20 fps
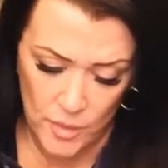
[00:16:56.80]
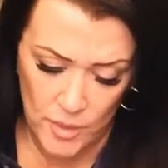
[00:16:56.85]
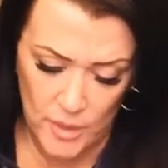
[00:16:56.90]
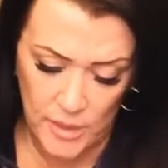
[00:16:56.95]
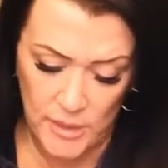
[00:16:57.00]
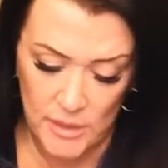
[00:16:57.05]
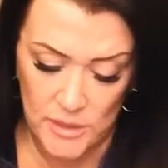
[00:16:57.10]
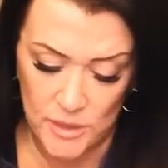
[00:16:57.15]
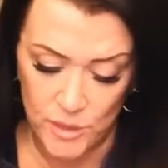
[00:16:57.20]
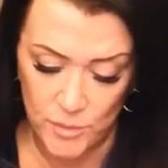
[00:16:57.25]

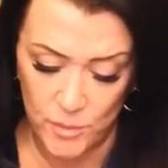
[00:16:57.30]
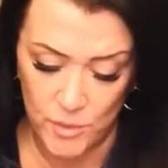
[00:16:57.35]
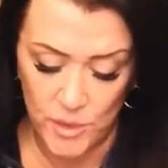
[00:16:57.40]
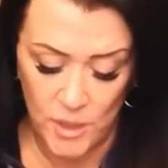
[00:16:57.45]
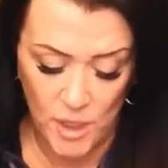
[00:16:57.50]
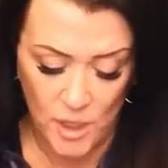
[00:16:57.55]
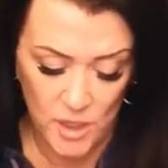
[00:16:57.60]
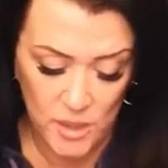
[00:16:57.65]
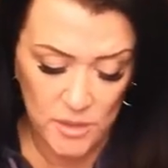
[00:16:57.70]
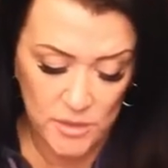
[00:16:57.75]
Get 2 more
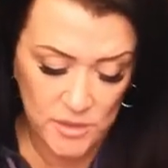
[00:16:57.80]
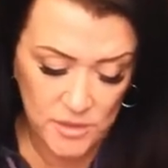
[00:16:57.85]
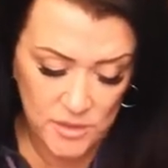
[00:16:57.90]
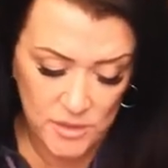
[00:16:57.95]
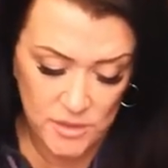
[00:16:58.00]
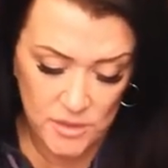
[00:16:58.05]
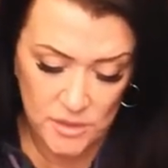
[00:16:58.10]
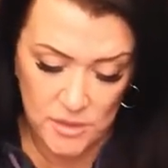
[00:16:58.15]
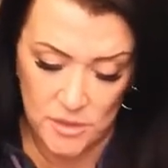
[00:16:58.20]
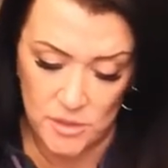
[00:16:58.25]

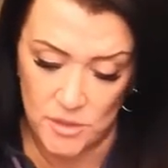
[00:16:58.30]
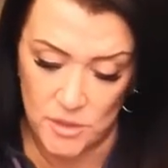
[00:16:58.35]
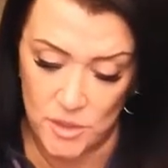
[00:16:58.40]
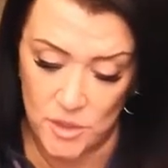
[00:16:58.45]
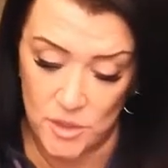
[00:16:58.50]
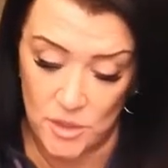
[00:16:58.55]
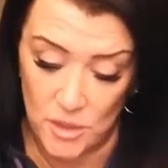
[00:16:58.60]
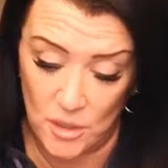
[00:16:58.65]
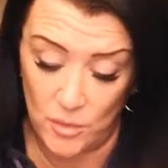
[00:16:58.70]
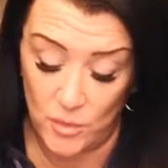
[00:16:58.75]
cards to
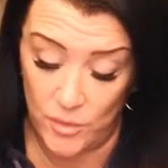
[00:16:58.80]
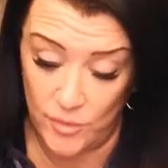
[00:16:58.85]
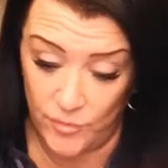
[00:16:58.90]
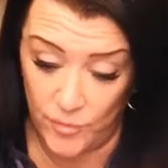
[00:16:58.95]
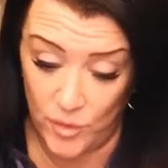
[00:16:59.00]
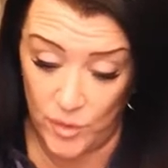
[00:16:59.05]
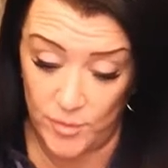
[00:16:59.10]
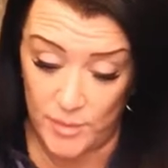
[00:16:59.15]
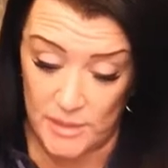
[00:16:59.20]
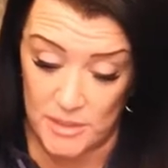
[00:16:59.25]
go with 4
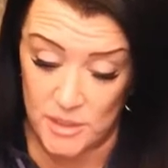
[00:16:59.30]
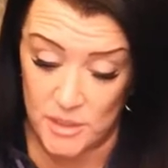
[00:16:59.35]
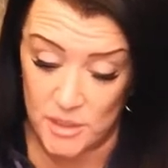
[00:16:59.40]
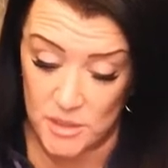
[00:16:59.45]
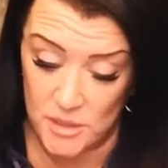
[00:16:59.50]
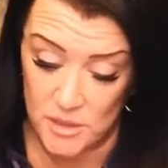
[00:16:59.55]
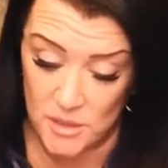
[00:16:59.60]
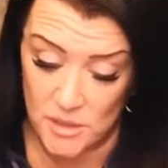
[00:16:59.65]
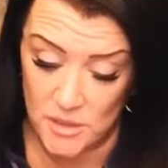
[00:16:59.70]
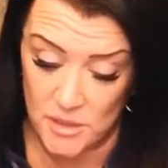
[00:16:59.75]
of
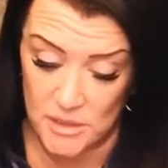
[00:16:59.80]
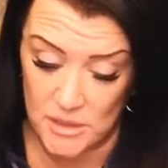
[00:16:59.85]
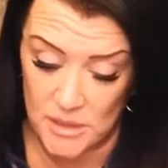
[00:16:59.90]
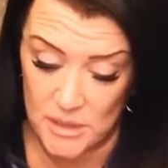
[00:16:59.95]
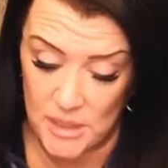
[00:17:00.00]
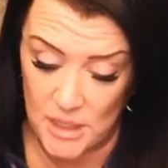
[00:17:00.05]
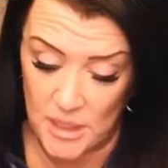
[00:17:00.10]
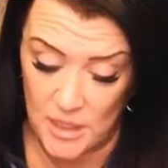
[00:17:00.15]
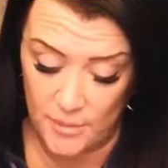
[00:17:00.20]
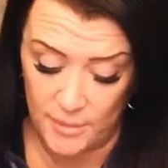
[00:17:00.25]
Pentacles and
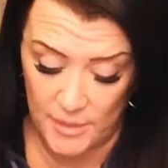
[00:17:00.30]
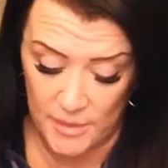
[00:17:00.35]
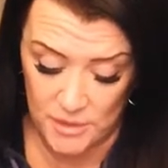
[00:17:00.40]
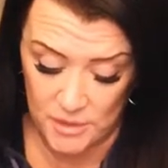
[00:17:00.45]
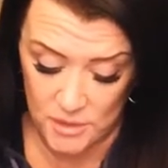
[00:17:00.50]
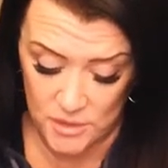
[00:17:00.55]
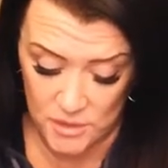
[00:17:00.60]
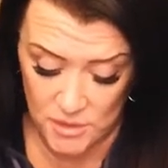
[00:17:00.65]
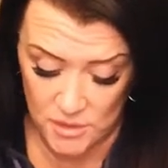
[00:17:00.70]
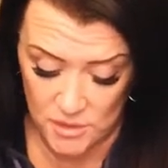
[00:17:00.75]
King of
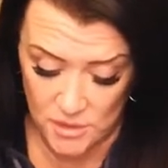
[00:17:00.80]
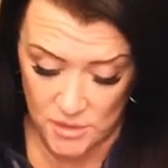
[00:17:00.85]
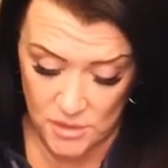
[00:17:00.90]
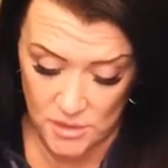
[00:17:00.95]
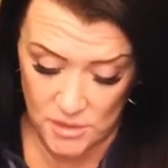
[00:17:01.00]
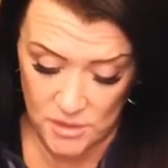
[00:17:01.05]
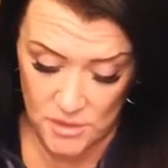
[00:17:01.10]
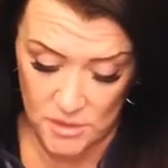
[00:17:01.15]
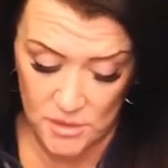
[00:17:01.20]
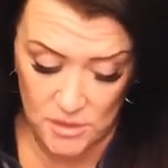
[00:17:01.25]
Pentacles.